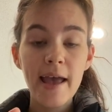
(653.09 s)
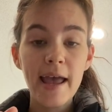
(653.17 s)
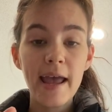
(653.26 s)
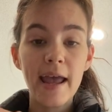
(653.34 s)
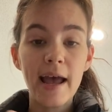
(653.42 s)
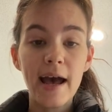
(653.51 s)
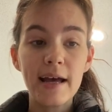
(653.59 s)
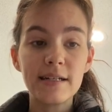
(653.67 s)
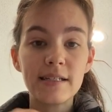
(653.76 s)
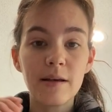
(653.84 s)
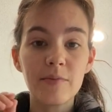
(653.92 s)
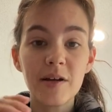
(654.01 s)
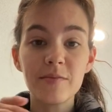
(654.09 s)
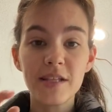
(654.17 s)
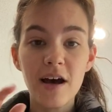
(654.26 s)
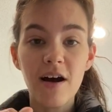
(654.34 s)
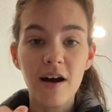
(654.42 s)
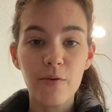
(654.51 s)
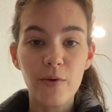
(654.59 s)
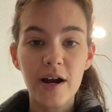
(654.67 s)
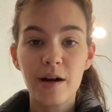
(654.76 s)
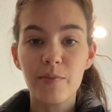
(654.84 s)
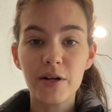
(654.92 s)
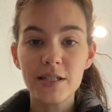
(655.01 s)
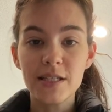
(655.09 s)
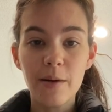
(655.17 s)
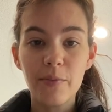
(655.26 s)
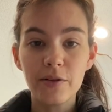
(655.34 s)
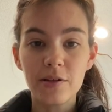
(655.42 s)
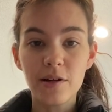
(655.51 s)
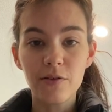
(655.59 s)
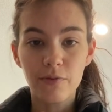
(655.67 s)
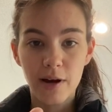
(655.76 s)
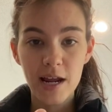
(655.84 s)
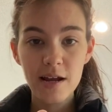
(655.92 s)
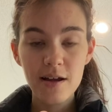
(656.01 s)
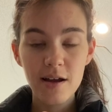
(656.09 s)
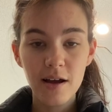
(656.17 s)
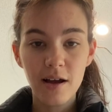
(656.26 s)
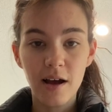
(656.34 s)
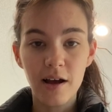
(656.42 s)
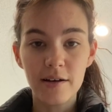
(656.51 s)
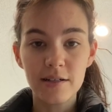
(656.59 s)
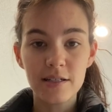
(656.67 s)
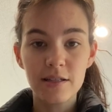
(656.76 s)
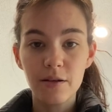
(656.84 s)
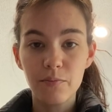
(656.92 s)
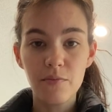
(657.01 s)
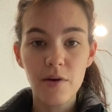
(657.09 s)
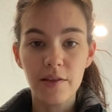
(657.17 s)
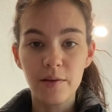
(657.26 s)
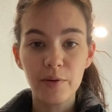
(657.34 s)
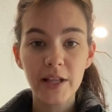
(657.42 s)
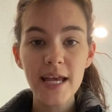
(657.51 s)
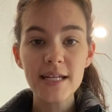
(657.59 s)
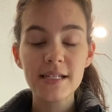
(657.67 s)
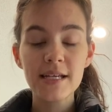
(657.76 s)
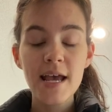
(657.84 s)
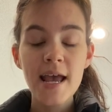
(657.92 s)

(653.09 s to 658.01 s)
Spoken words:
and sometimes that hard water builds up a little ring on the plate.